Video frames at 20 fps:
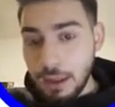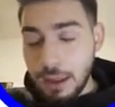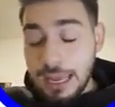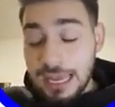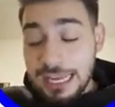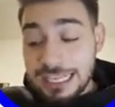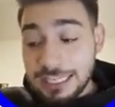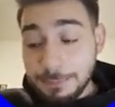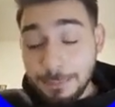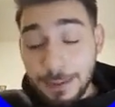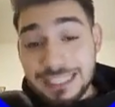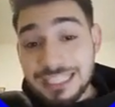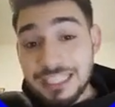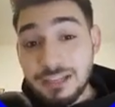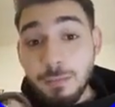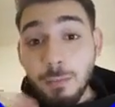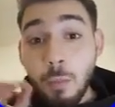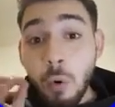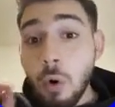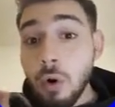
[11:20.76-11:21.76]
spends
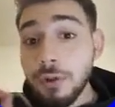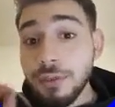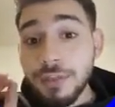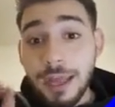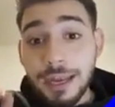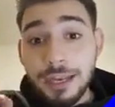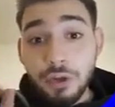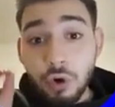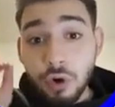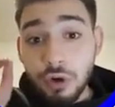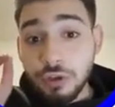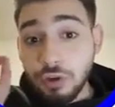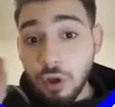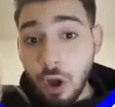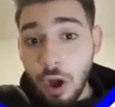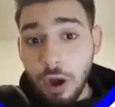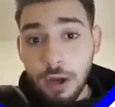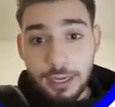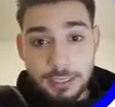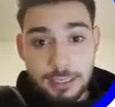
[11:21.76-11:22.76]
more than your
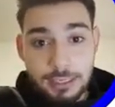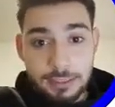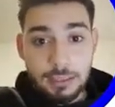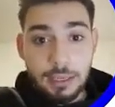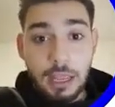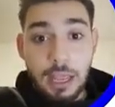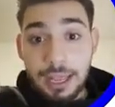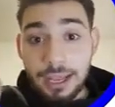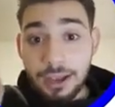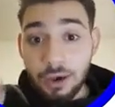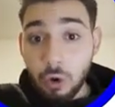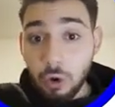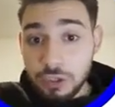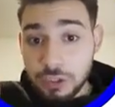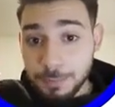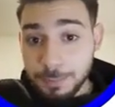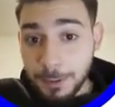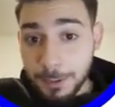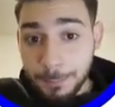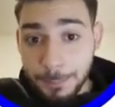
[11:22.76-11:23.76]
targeted
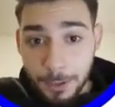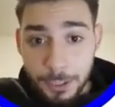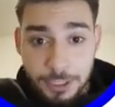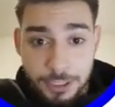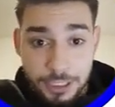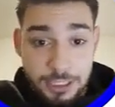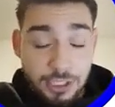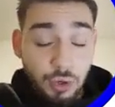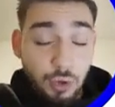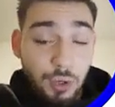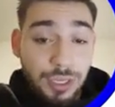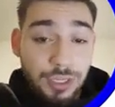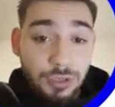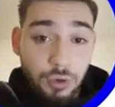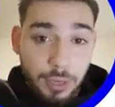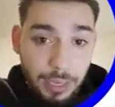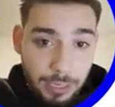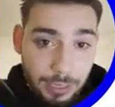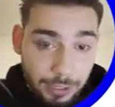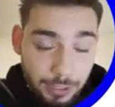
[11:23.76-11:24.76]
cost per purchase, you need to
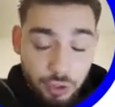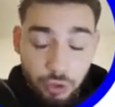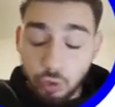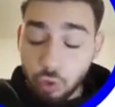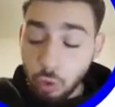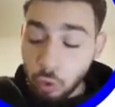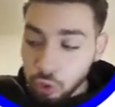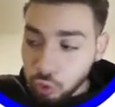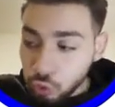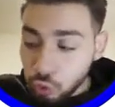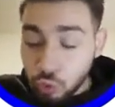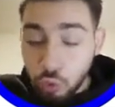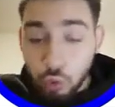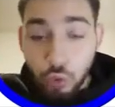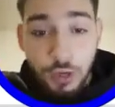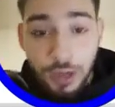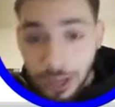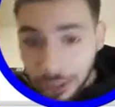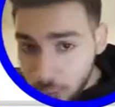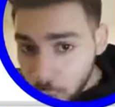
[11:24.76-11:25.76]
kill it. You do
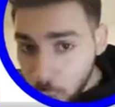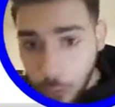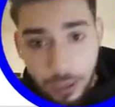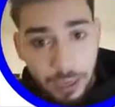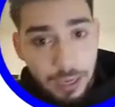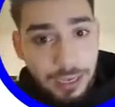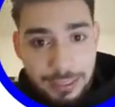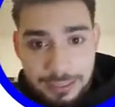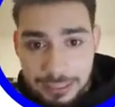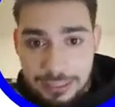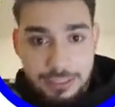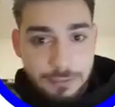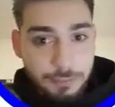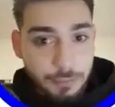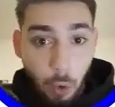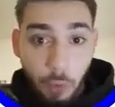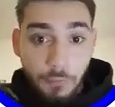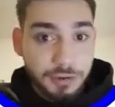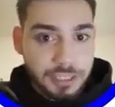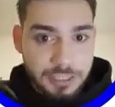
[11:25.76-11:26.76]
not want to let it
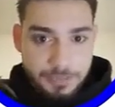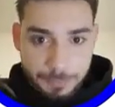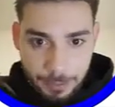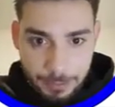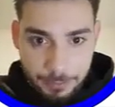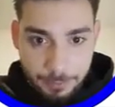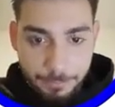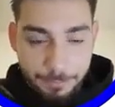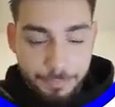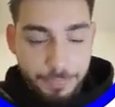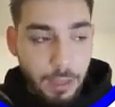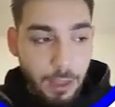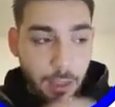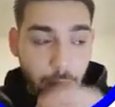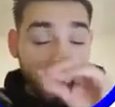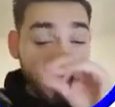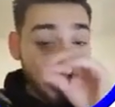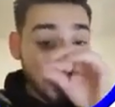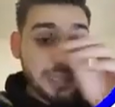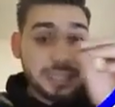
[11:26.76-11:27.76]
overspend.
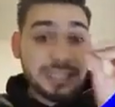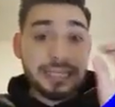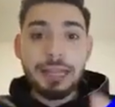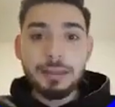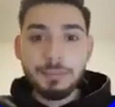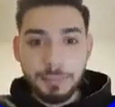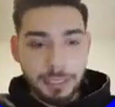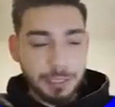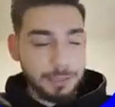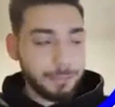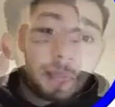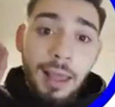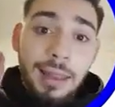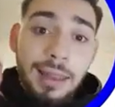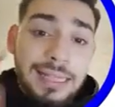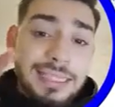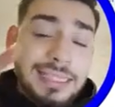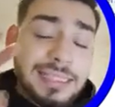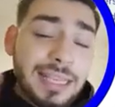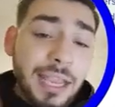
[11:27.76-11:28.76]
What does that mean?
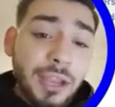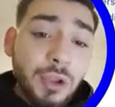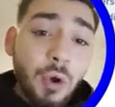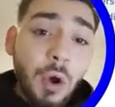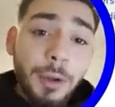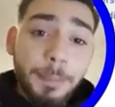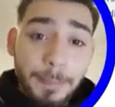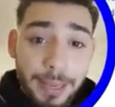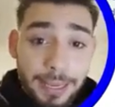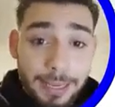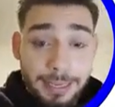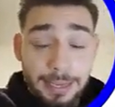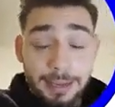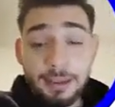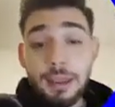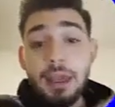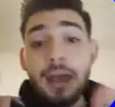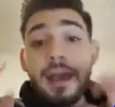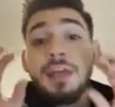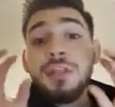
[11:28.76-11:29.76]
Let's say you are making
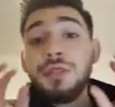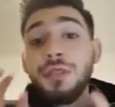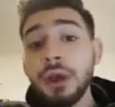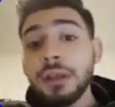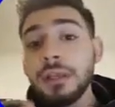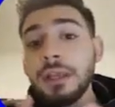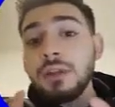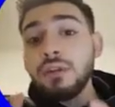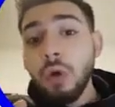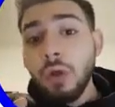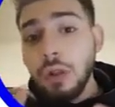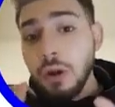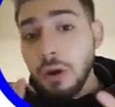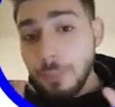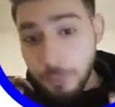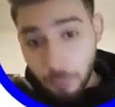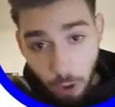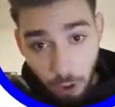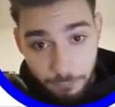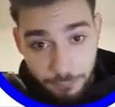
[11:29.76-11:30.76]
$30
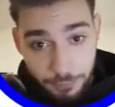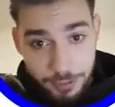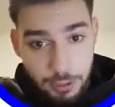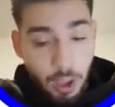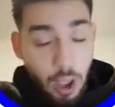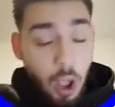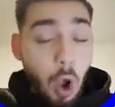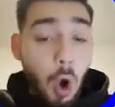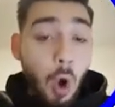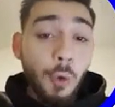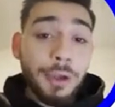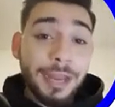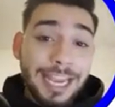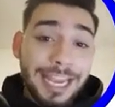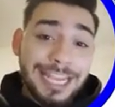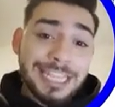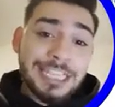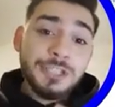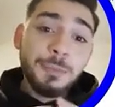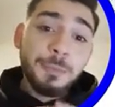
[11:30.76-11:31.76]
profit on
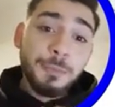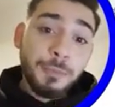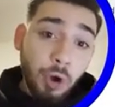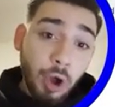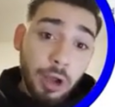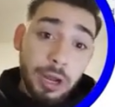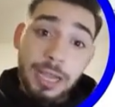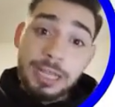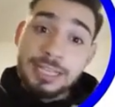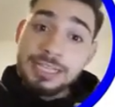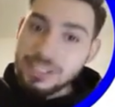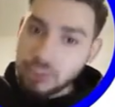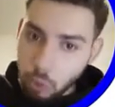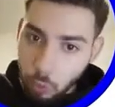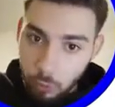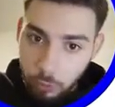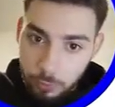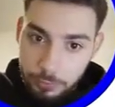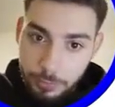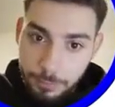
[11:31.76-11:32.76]
each product
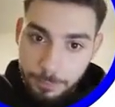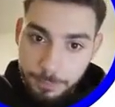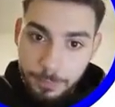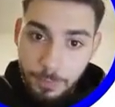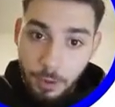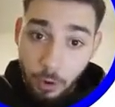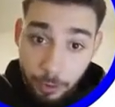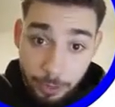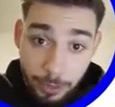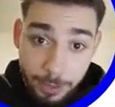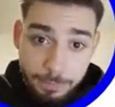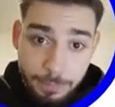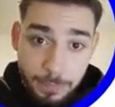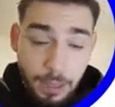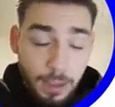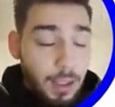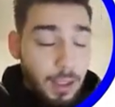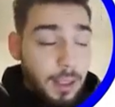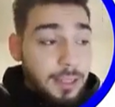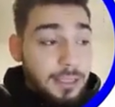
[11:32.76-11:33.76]
sold, okay?
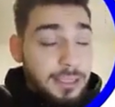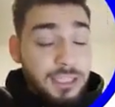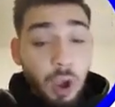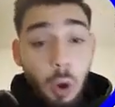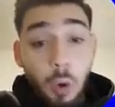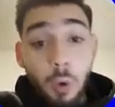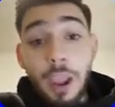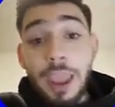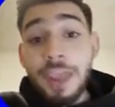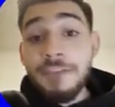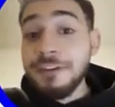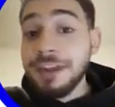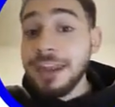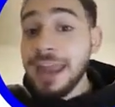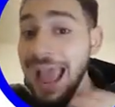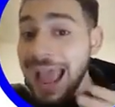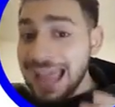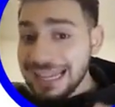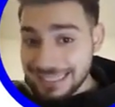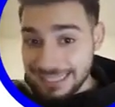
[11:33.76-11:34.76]
So if an
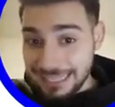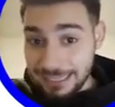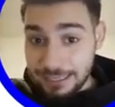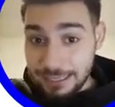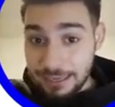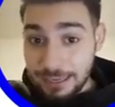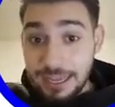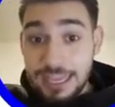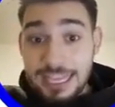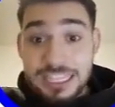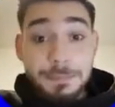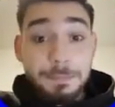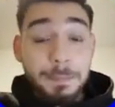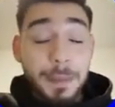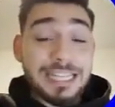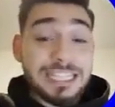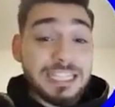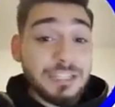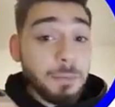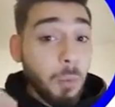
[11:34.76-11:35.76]
ad set
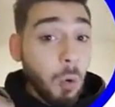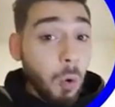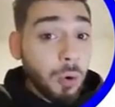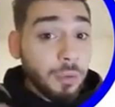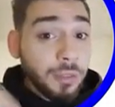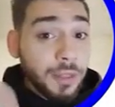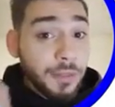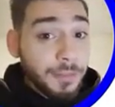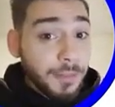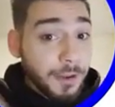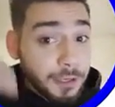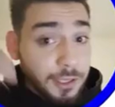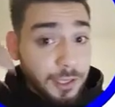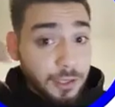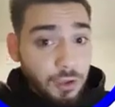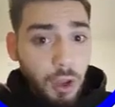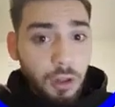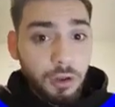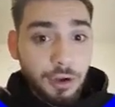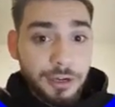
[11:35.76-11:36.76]
spends more than
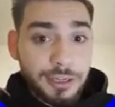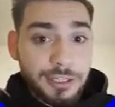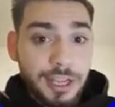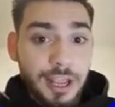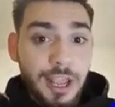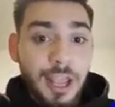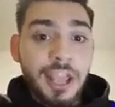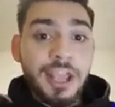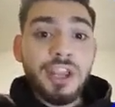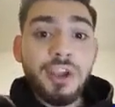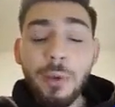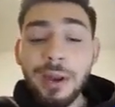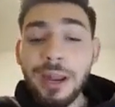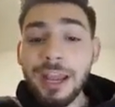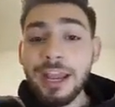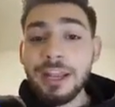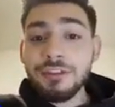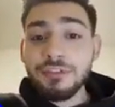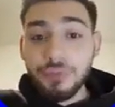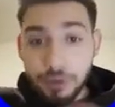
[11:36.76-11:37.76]
$30, you want to
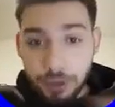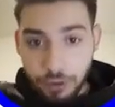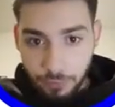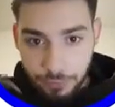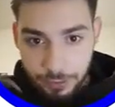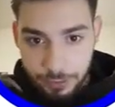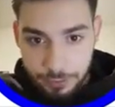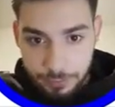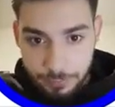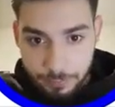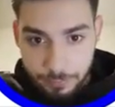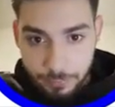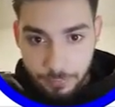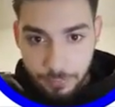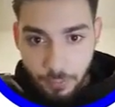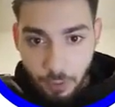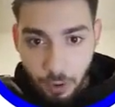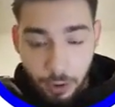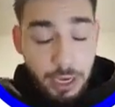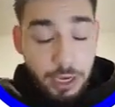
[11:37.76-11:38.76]
get rid of it,
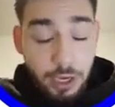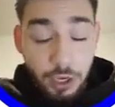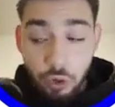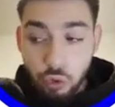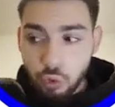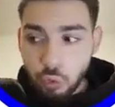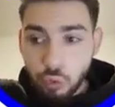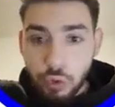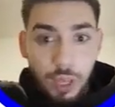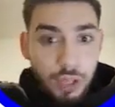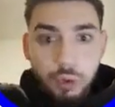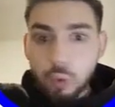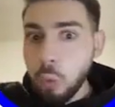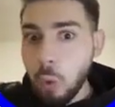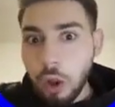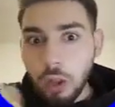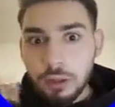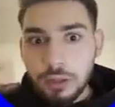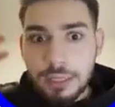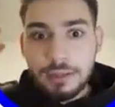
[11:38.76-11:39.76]
okay? You do not
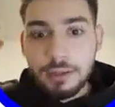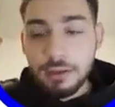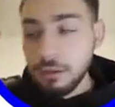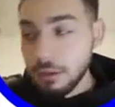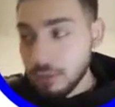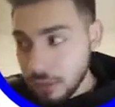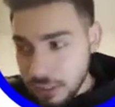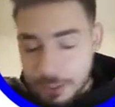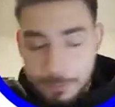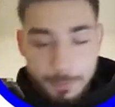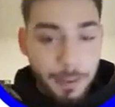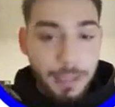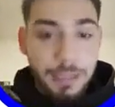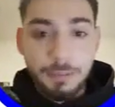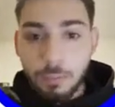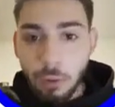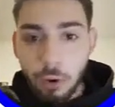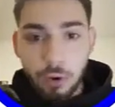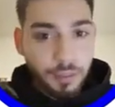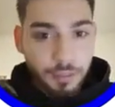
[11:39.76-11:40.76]
want it to spend
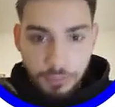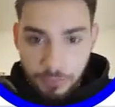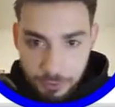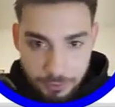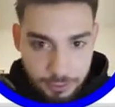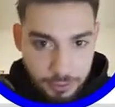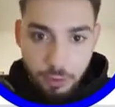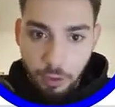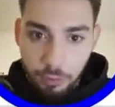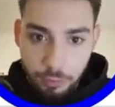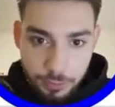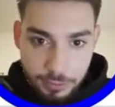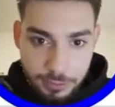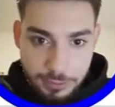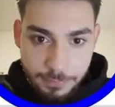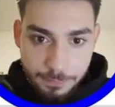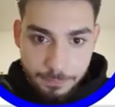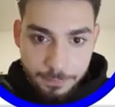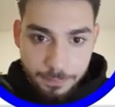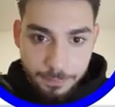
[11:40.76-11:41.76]
more than $30,
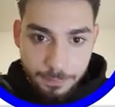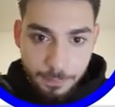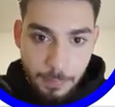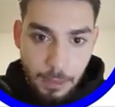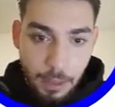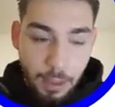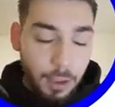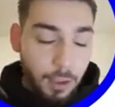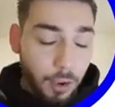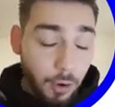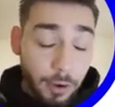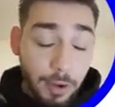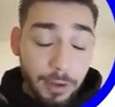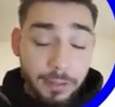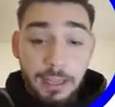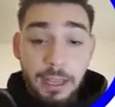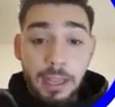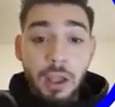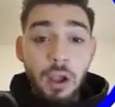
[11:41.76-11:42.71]
all right?